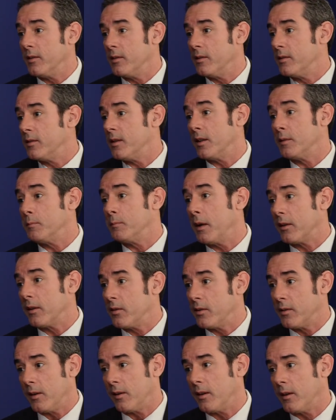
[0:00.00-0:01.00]
suspects
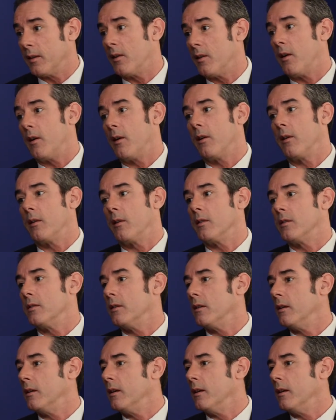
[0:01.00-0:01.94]
still at large?